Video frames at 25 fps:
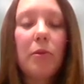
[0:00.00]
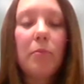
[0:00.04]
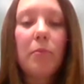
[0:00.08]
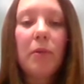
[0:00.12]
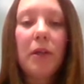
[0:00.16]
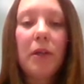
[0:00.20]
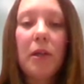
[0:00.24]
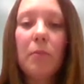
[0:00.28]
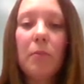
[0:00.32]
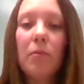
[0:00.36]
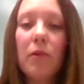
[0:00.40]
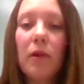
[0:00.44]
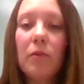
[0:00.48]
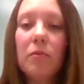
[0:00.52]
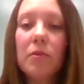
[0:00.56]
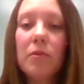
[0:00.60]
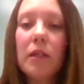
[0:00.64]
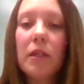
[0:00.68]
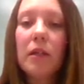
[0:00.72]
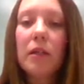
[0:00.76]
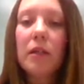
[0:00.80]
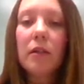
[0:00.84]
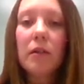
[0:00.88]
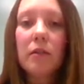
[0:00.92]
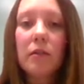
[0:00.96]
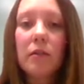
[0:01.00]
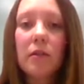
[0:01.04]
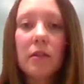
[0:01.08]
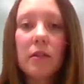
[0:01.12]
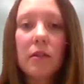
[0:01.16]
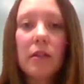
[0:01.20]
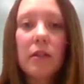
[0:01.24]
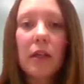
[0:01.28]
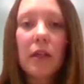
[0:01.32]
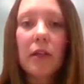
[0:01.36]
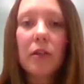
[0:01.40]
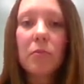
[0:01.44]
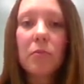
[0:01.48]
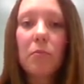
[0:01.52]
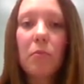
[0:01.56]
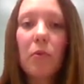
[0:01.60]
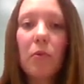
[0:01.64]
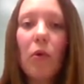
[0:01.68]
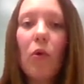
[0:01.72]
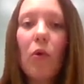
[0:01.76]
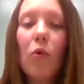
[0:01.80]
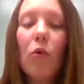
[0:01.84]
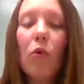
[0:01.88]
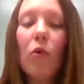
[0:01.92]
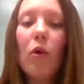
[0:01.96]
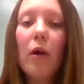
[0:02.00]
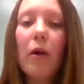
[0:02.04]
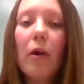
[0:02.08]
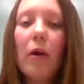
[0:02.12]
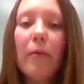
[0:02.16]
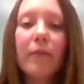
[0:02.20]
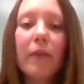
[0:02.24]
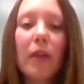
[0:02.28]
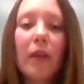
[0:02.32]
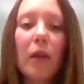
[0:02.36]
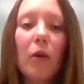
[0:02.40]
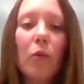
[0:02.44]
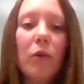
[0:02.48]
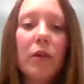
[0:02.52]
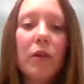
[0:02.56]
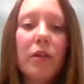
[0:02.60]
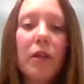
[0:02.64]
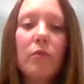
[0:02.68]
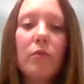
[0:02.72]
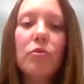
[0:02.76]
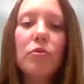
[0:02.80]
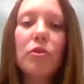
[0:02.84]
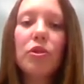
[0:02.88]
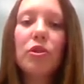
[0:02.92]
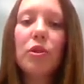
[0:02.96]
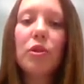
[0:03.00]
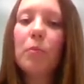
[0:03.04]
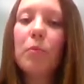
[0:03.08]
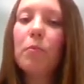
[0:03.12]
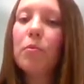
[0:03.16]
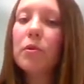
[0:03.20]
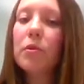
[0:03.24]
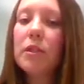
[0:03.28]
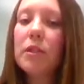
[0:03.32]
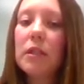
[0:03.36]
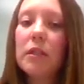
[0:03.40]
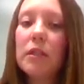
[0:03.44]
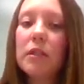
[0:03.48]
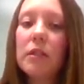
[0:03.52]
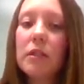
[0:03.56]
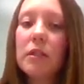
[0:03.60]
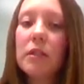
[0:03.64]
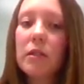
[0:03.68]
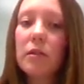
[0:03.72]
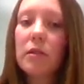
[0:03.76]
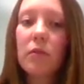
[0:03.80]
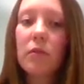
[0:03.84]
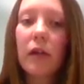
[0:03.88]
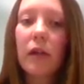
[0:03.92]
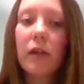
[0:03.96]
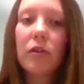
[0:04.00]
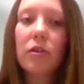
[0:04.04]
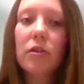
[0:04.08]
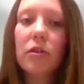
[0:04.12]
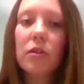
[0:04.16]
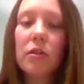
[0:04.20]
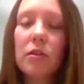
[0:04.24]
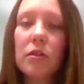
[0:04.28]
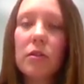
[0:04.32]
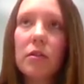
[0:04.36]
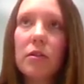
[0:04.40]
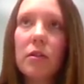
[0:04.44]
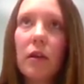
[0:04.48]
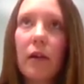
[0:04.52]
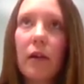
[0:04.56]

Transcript: you pick your protein and go to the section, Paul. We don't show predicted interactions.